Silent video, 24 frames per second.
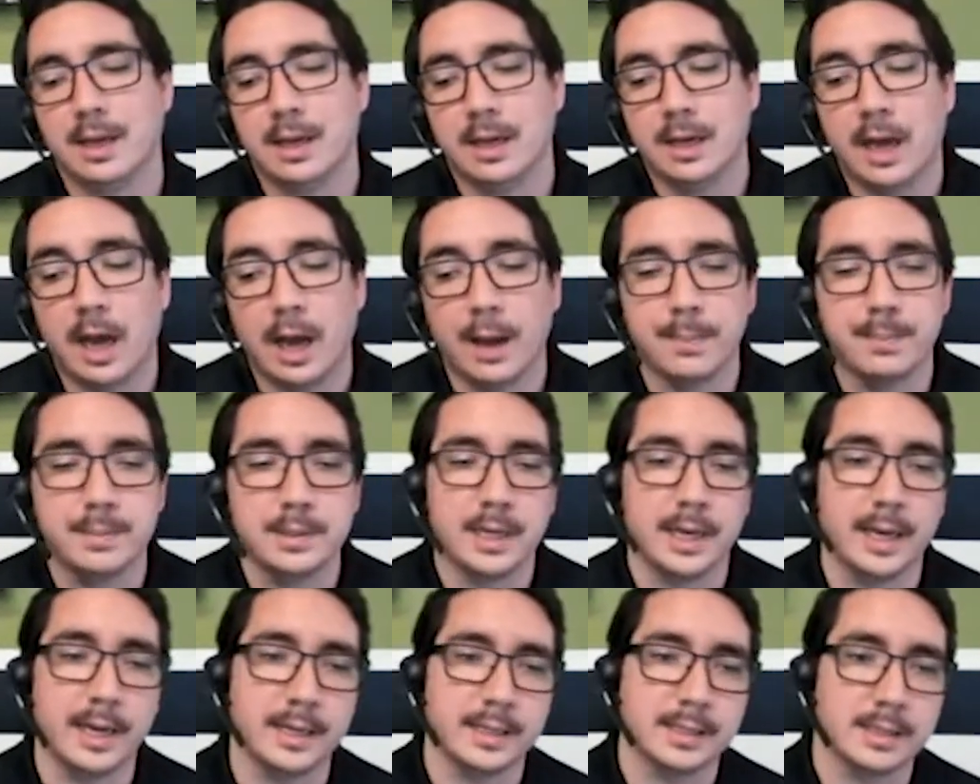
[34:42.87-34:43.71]

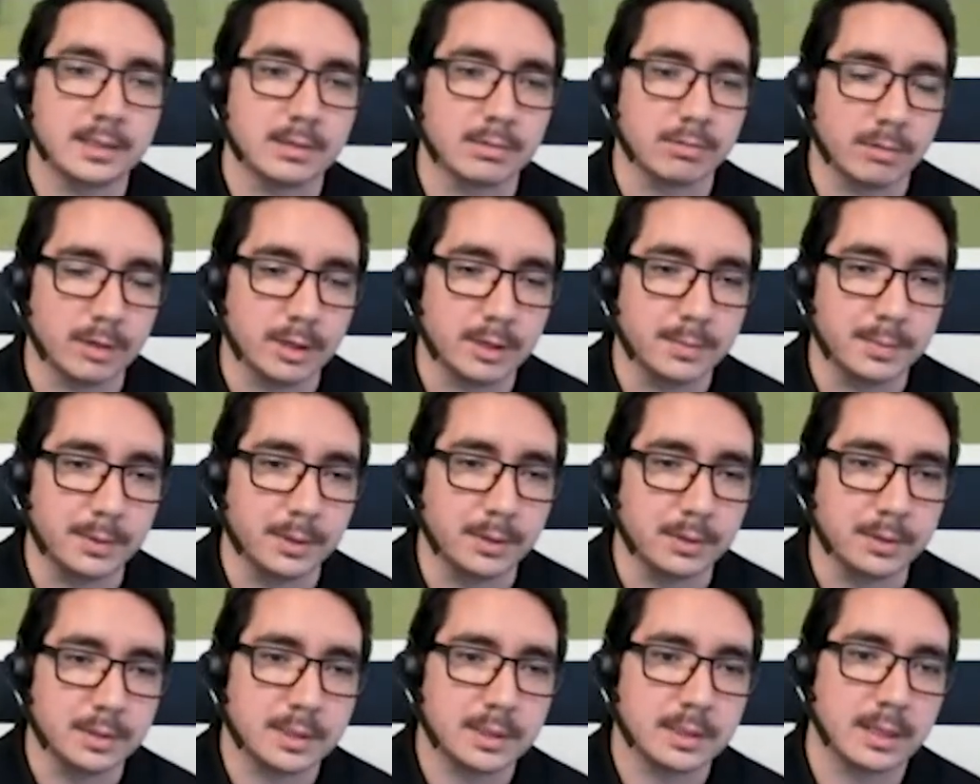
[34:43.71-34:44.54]
updates,
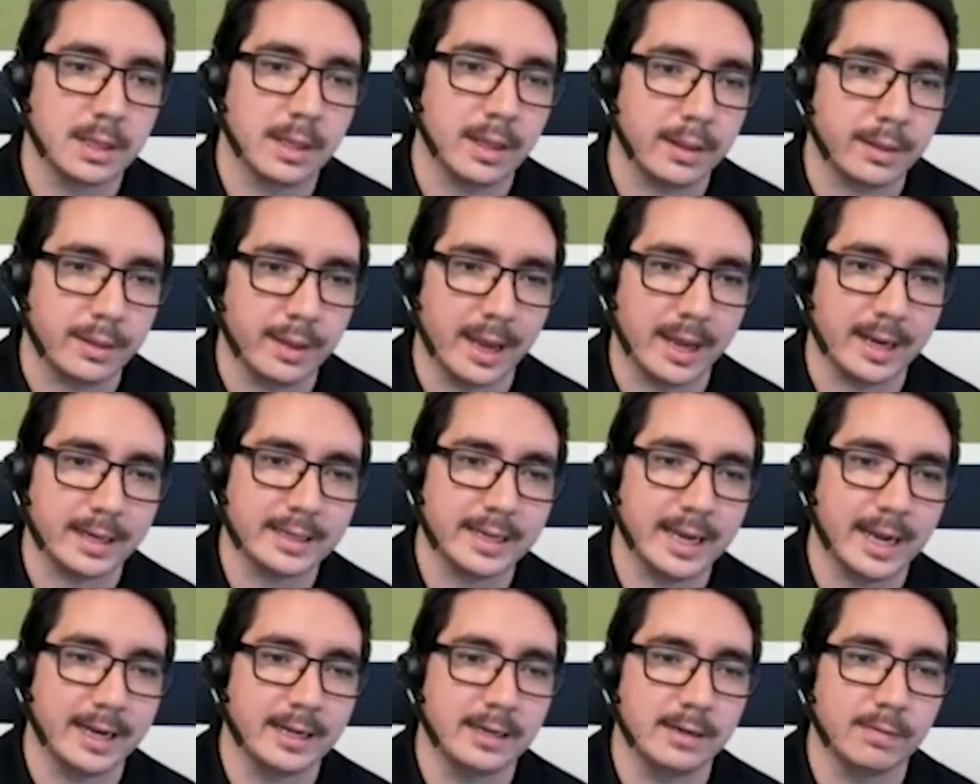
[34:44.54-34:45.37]
reboots, that
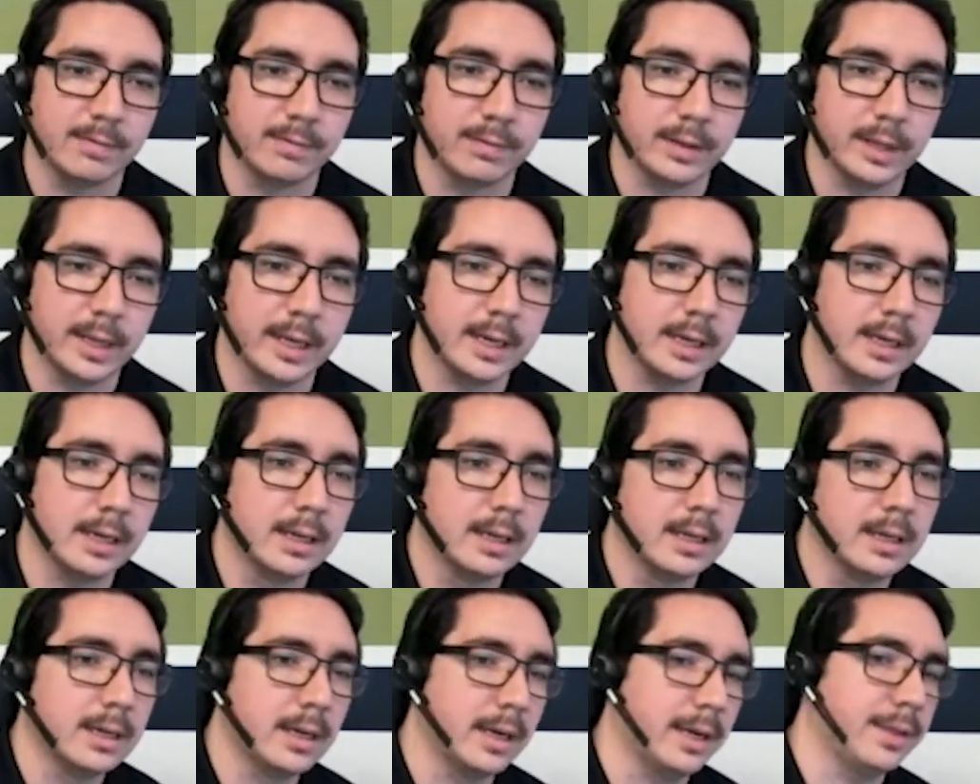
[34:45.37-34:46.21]
kind of thing.
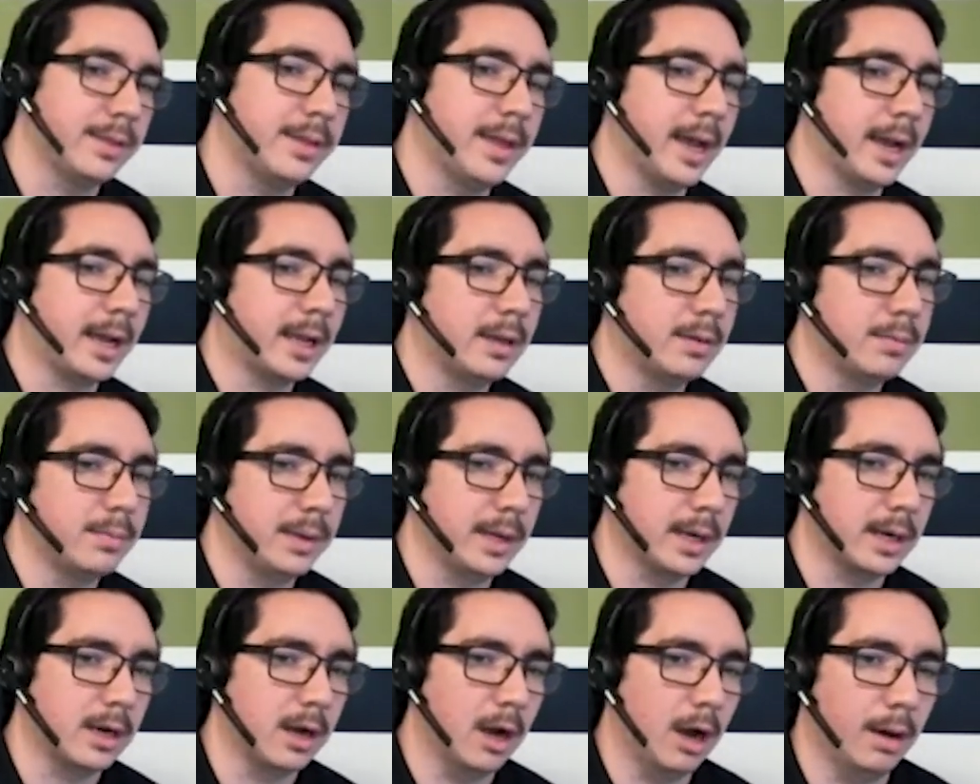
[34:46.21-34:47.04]
And that can
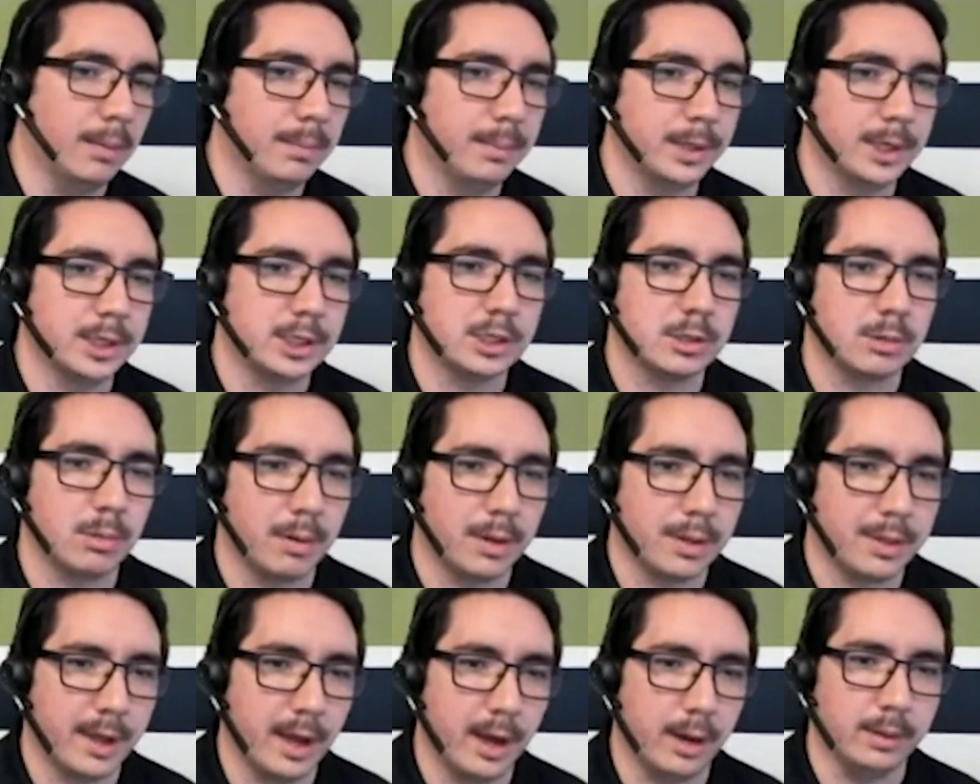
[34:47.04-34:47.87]
be accomplished
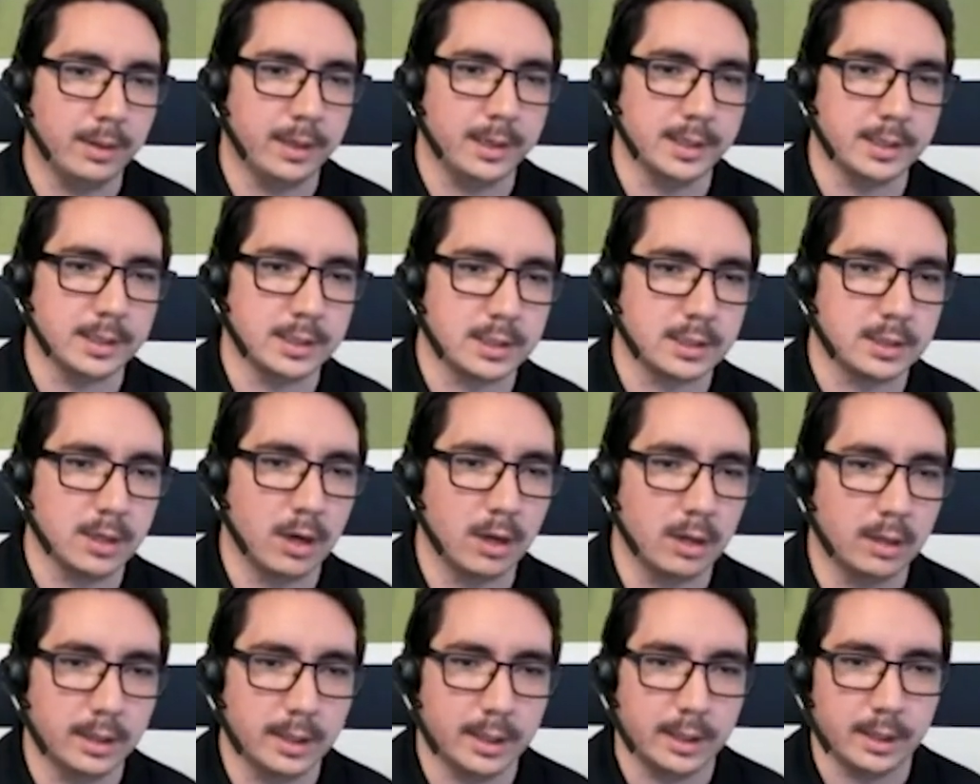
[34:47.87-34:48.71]
without
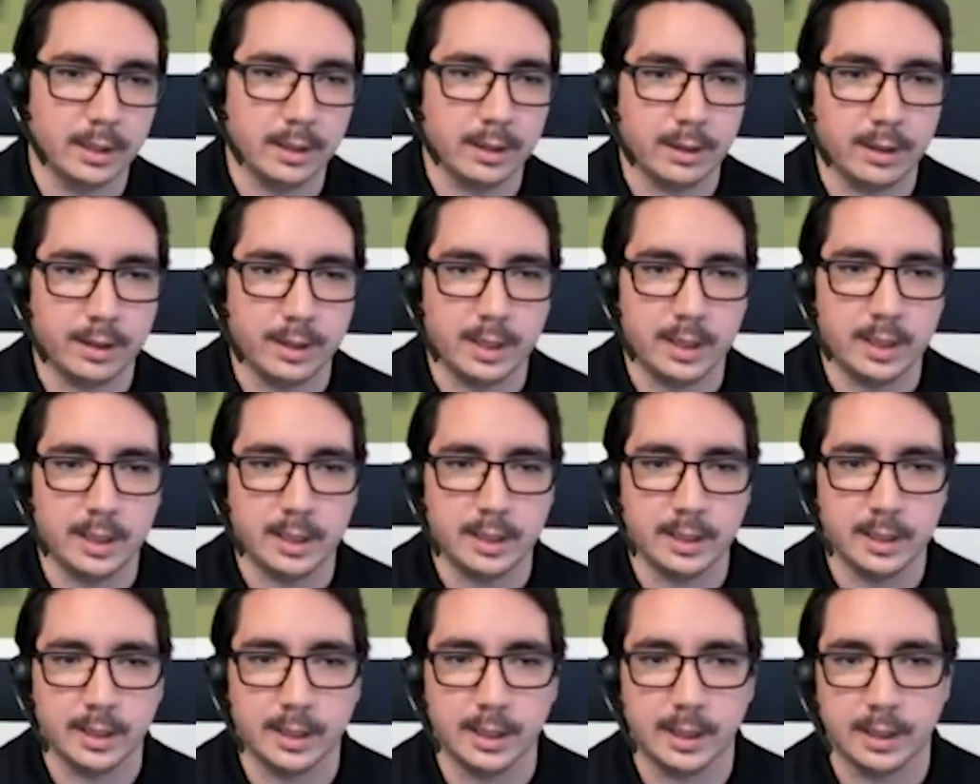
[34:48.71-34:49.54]
installing
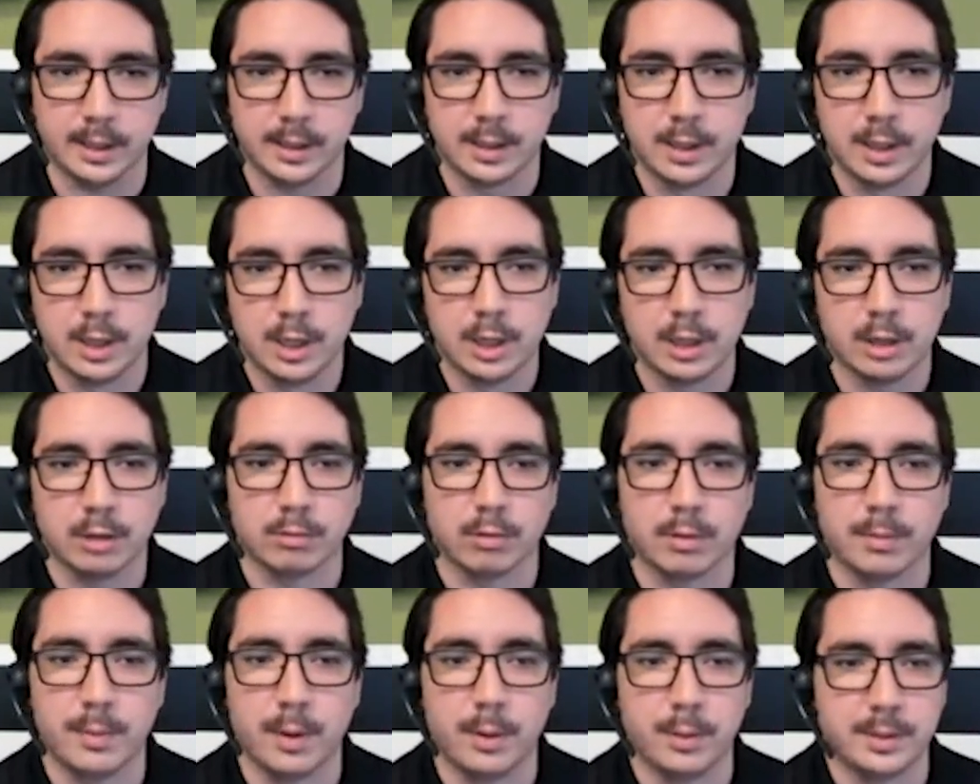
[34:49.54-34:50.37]
the the
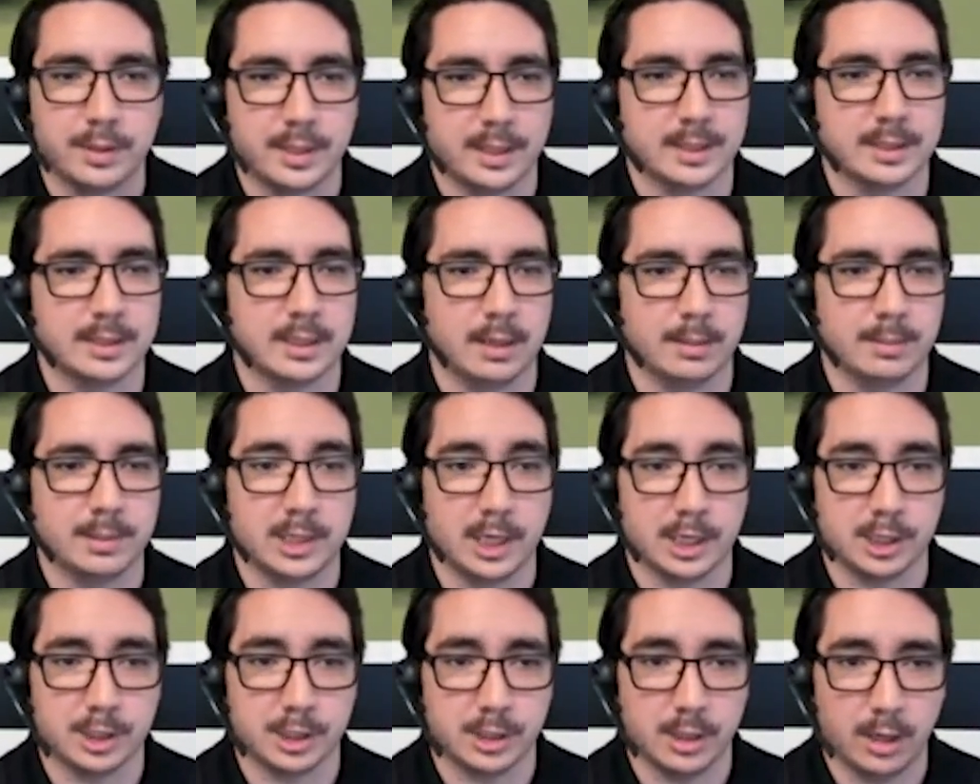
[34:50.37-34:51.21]
remote desktop
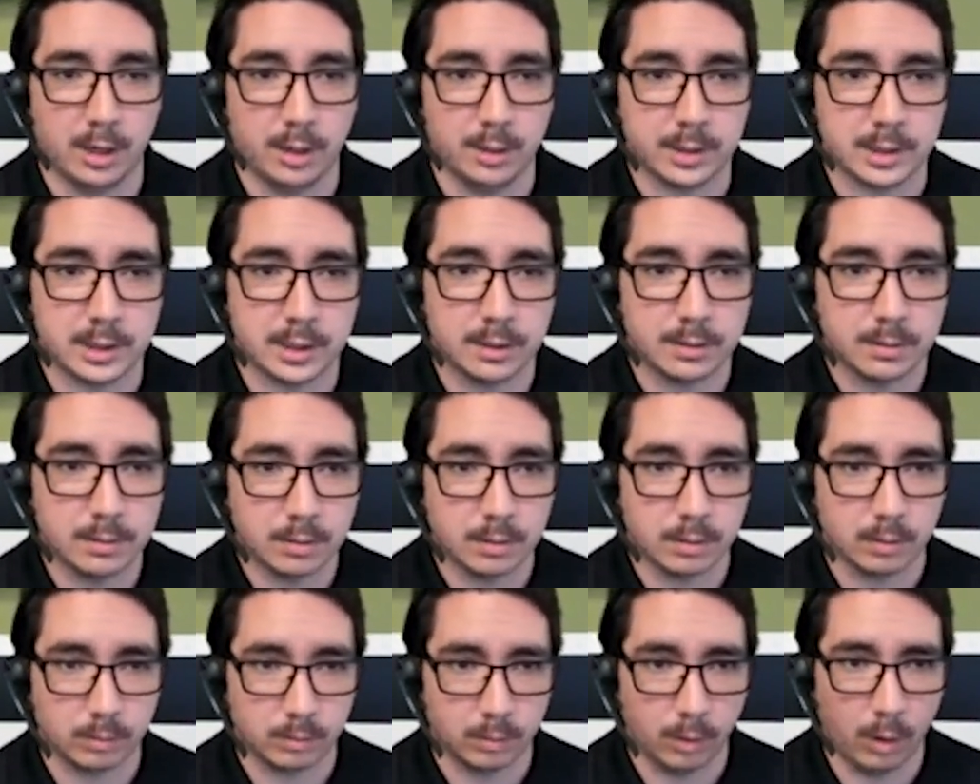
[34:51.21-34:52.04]
session host
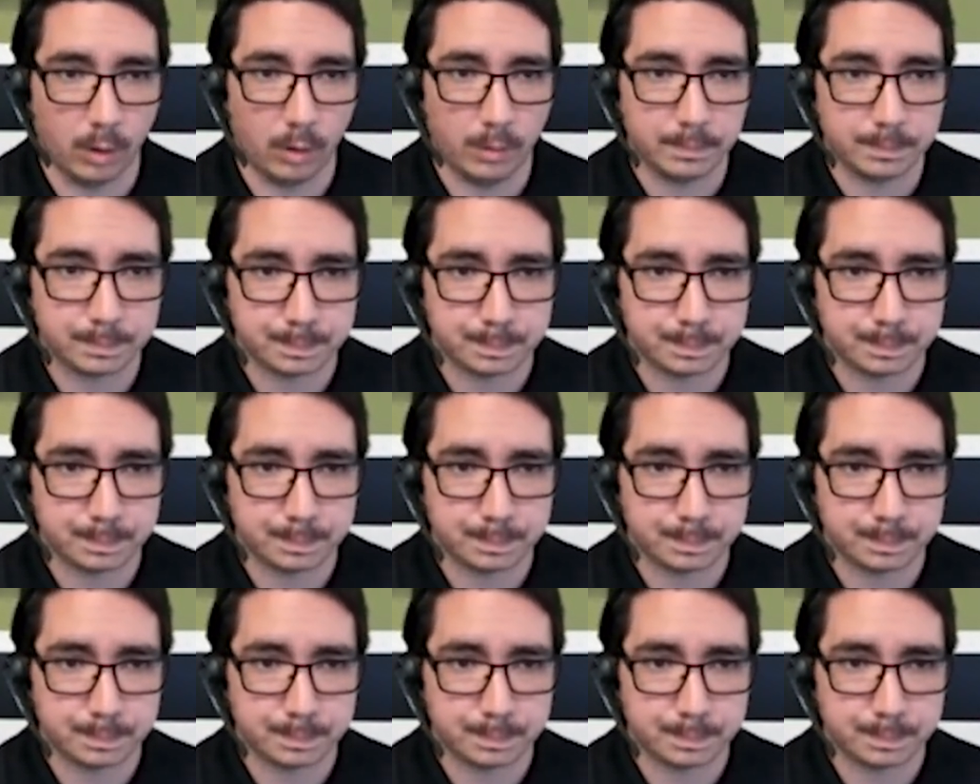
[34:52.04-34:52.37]
role.